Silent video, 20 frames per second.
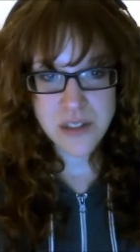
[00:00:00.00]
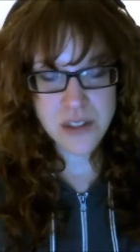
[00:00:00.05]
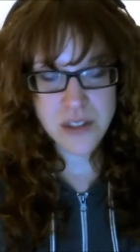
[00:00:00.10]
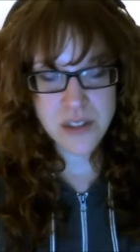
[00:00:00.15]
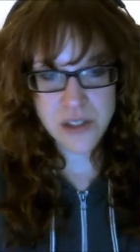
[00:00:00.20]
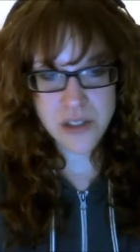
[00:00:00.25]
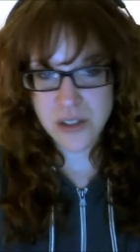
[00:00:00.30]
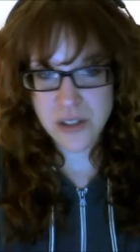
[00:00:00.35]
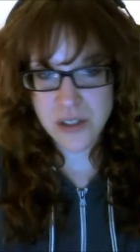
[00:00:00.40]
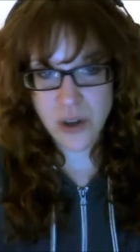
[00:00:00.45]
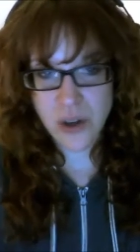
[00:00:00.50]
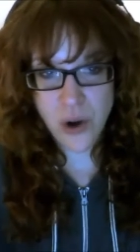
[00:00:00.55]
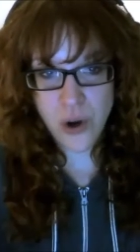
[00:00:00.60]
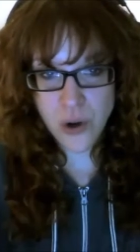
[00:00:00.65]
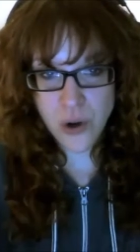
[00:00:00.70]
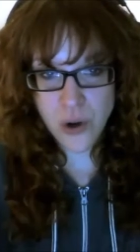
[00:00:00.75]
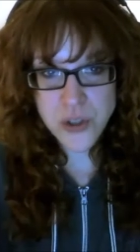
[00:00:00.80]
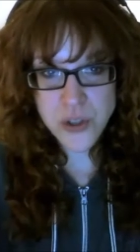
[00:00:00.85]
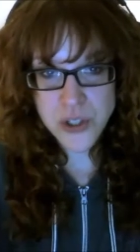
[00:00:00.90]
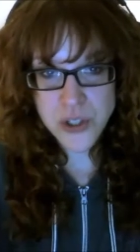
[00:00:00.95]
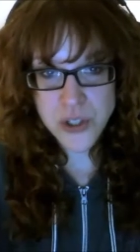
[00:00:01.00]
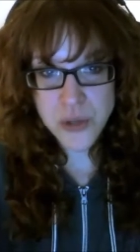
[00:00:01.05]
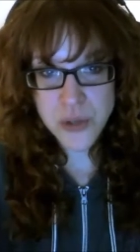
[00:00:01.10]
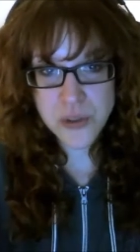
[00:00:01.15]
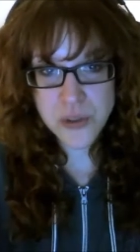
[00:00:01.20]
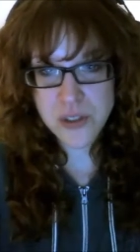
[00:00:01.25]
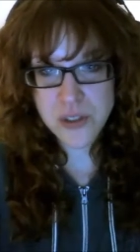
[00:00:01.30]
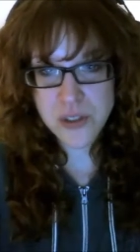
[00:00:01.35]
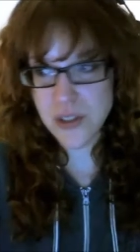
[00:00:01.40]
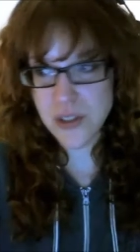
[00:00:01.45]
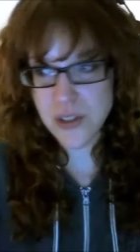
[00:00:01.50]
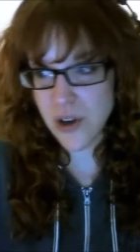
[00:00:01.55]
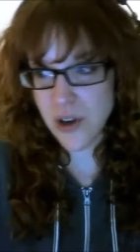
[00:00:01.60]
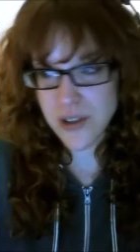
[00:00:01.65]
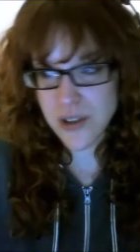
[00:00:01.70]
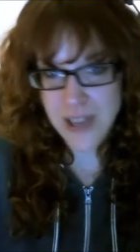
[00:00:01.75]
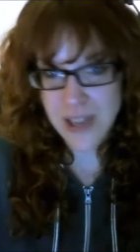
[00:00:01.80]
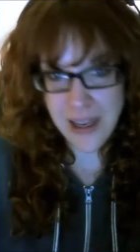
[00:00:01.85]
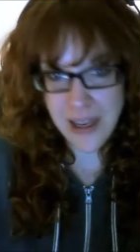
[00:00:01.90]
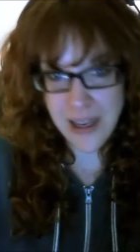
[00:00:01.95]
Does it hurt you? Does it
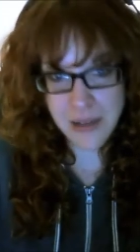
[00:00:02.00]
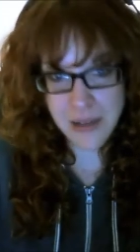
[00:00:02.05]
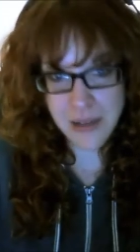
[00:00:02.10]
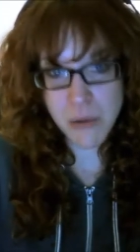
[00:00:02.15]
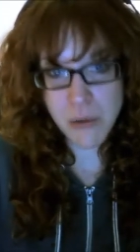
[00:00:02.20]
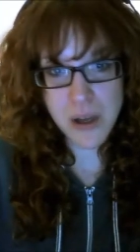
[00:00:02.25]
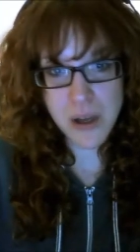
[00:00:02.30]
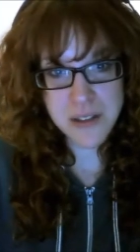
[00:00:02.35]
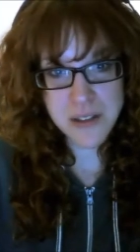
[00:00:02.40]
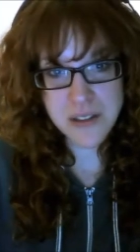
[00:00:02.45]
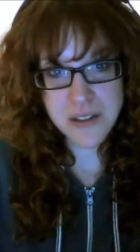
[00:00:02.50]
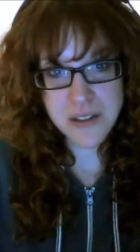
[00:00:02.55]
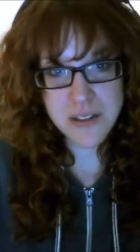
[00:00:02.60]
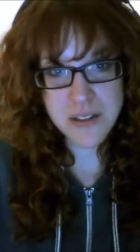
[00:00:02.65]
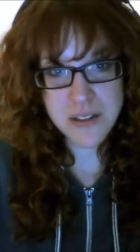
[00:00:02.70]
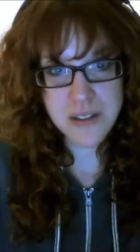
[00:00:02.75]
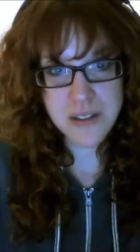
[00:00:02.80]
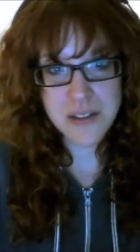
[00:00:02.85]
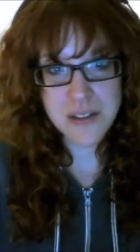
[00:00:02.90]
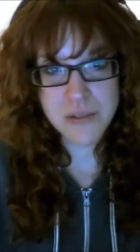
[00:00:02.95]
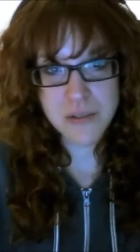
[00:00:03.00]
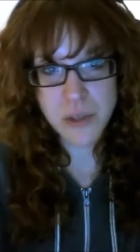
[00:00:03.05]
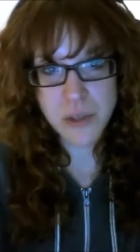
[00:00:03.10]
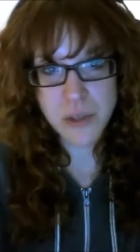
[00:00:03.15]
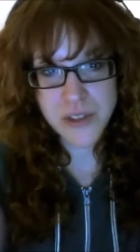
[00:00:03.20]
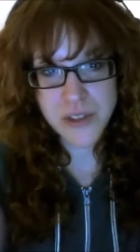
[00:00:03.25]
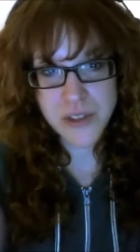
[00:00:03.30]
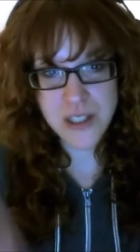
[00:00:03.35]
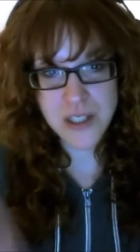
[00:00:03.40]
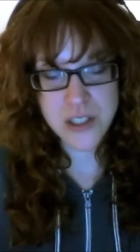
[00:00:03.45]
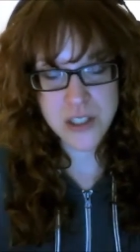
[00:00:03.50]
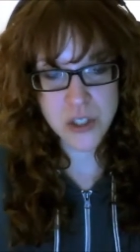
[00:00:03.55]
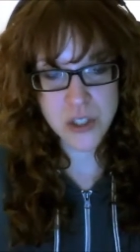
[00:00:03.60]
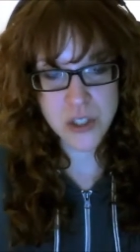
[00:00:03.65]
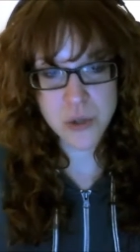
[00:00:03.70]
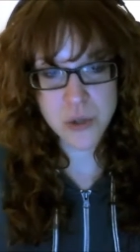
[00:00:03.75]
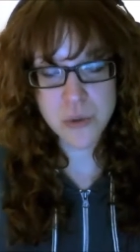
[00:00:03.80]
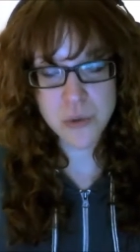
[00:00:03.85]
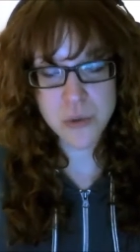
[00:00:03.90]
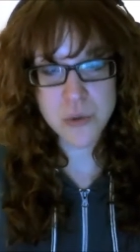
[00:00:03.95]
hurt anyone? What they
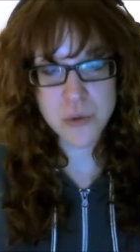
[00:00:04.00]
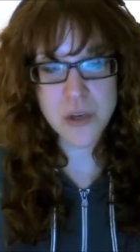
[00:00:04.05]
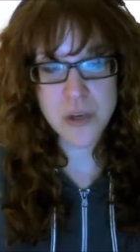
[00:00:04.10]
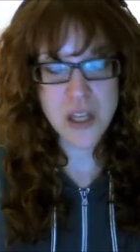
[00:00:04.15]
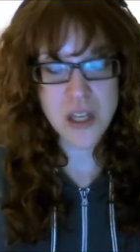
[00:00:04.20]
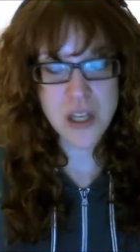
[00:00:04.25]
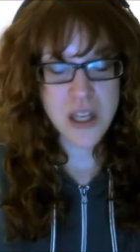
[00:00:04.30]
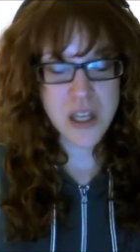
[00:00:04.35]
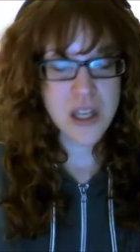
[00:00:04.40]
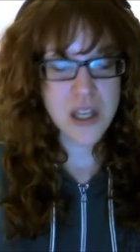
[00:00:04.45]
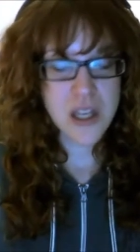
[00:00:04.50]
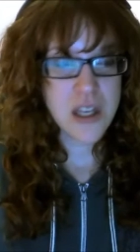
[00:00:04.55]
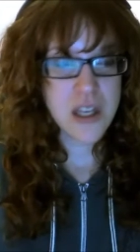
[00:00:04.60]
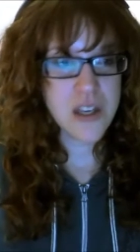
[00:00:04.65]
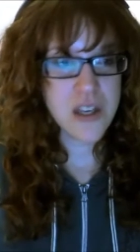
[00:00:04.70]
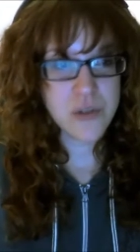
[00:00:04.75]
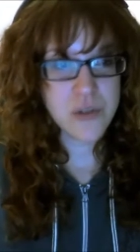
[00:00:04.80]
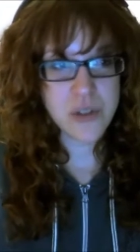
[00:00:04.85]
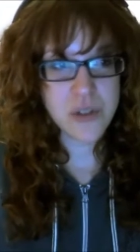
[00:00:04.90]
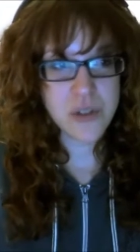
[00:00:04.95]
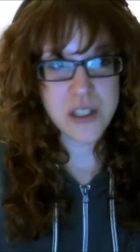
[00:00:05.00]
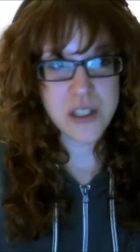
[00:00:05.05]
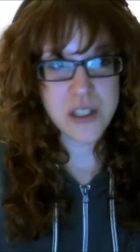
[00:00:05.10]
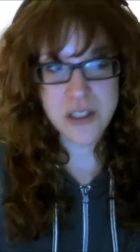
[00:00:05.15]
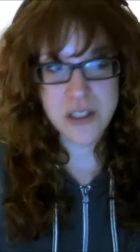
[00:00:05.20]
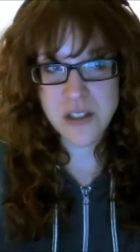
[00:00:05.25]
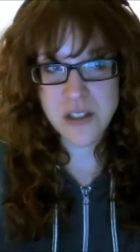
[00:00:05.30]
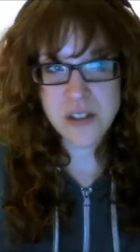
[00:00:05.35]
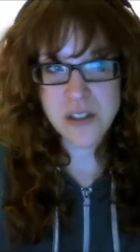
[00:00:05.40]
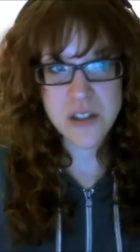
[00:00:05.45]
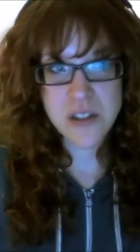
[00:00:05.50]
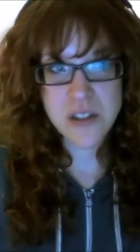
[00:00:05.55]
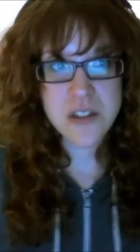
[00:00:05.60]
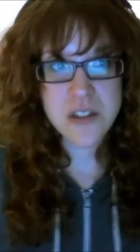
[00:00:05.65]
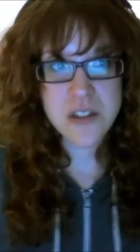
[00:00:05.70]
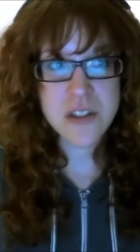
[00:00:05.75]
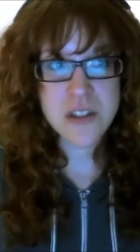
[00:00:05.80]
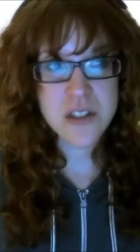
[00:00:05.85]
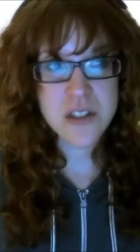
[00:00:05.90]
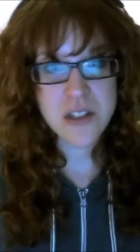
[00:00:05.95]
do? If it
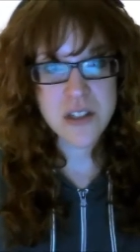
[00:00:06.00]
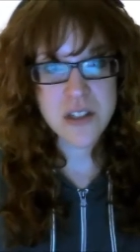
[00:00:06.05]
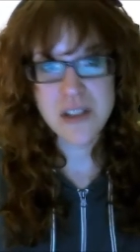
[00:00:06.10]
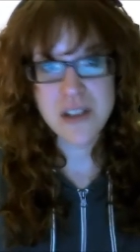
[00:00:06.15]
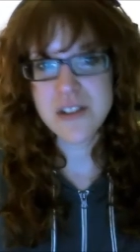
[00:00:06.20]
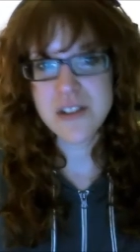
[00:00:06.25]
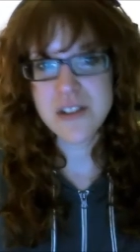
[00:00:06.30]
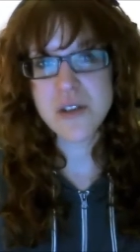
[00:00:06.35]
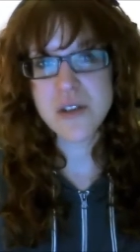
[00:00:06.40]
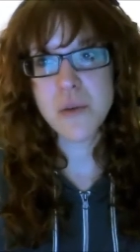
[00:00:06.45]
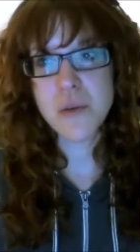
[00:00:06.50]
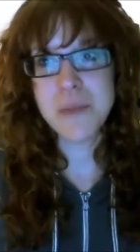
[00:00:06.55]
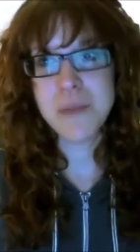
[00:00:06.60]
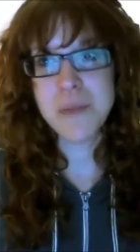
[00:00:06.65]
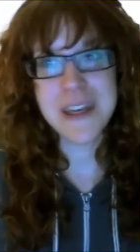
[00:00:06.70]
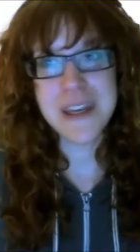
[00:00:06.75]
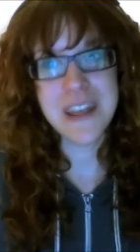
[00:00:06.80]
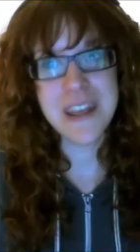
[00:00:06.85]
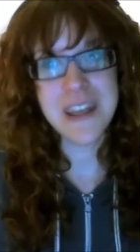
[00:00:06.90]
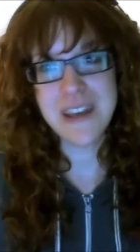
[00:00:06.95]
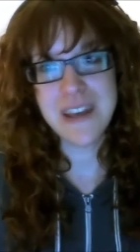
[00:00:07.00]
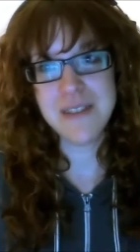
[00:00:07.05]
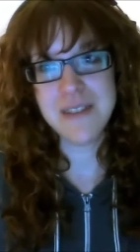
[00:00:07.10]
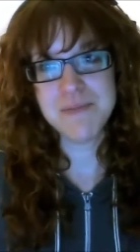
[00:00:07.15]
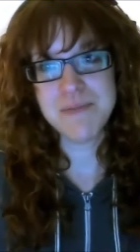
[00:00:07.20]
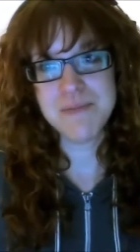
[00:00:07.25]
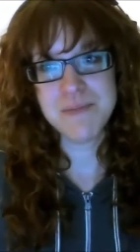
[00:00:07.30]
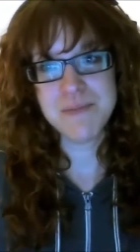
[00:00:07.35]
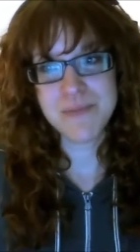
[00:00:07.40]
doesn't, it's no biggie.